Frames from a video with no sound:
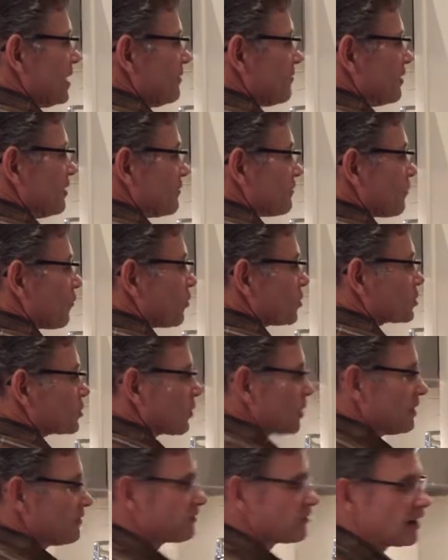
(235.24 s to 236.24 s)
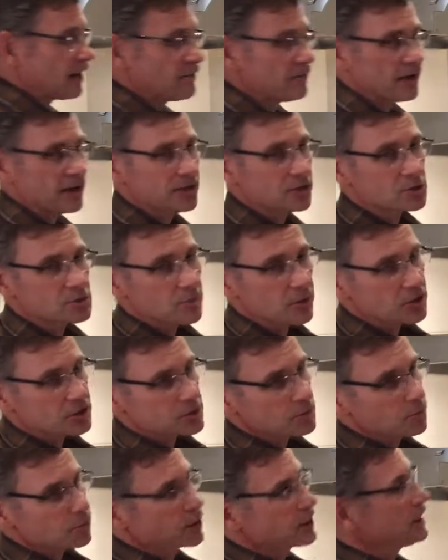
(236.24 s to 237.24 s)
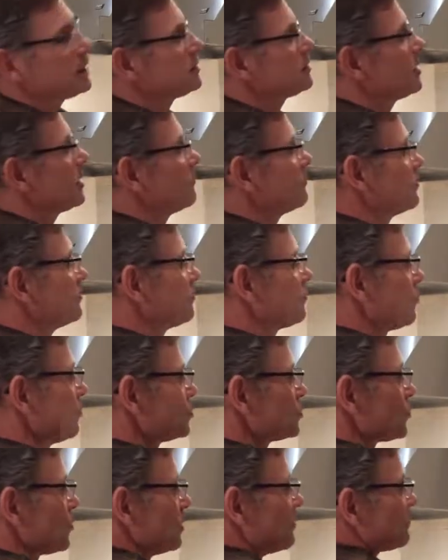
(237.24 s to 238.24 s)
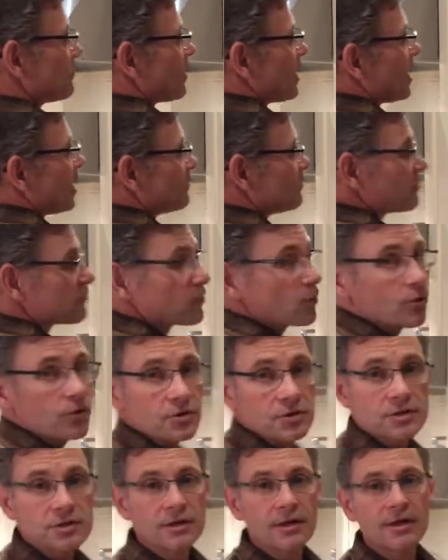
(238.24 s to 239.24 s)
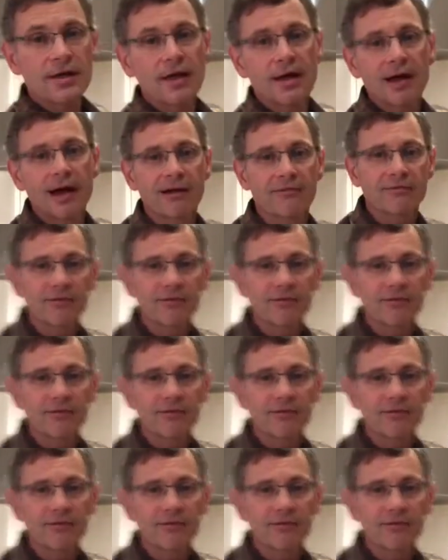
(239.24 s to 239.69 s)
even at 425 yet. You're supposed to preheat the oven to 425. Of course, I